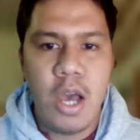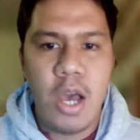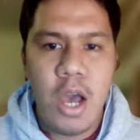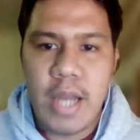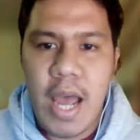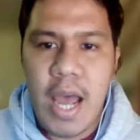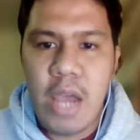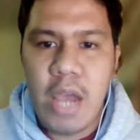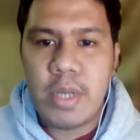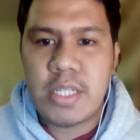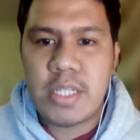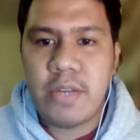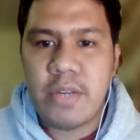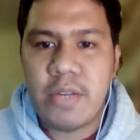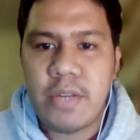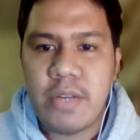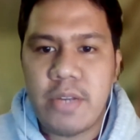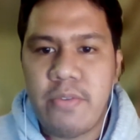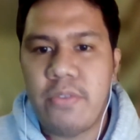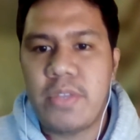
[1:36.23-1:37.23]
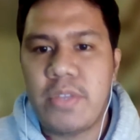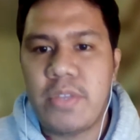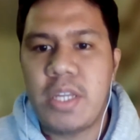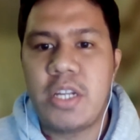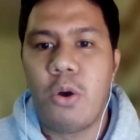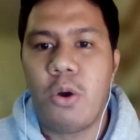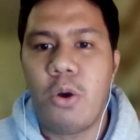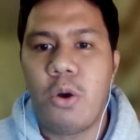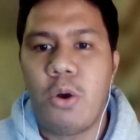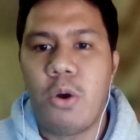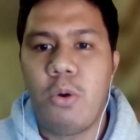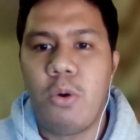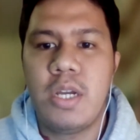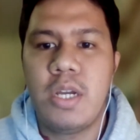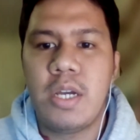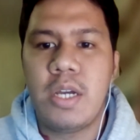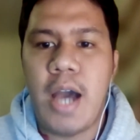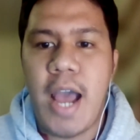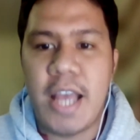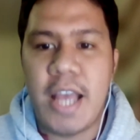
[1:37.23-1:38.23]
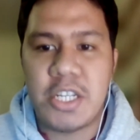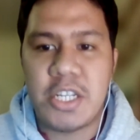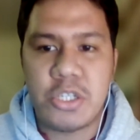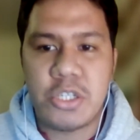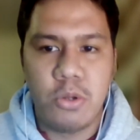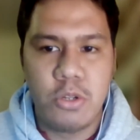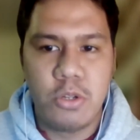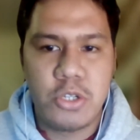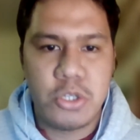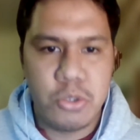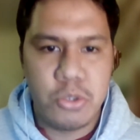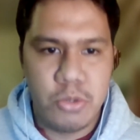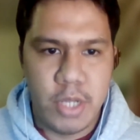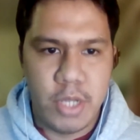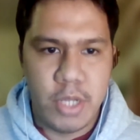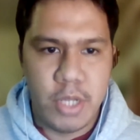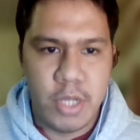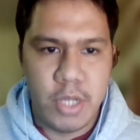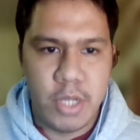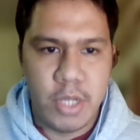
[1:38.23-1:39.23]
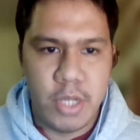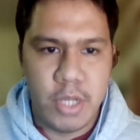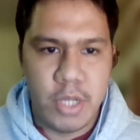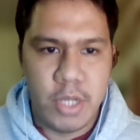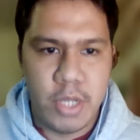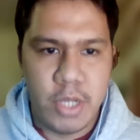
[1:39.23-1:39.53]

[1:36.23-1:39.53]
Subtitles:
when I was a 15-year-old high school student